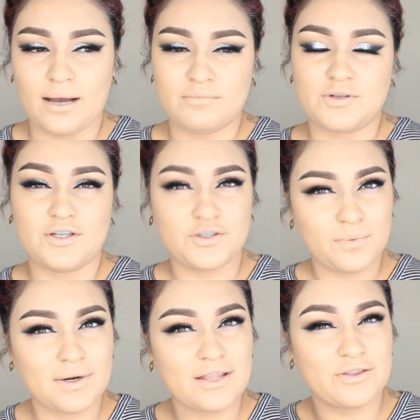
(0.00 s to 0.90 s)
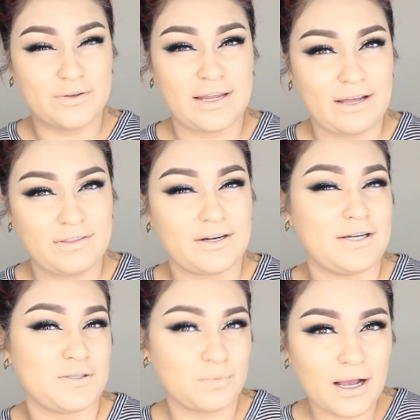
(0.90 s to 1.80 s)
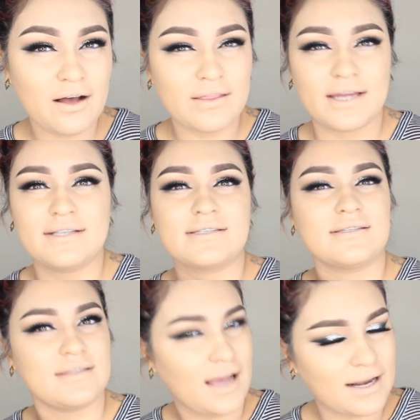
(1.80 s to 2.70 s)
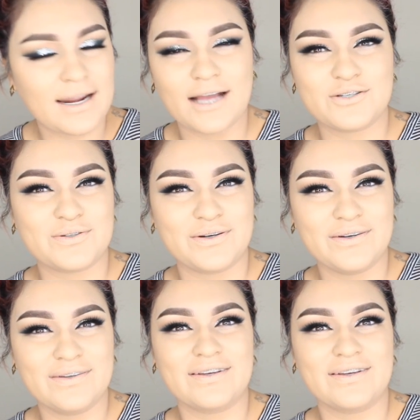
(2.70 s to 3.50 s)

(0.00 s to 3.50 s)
So I do want to throw that out there as well, that it's not natural.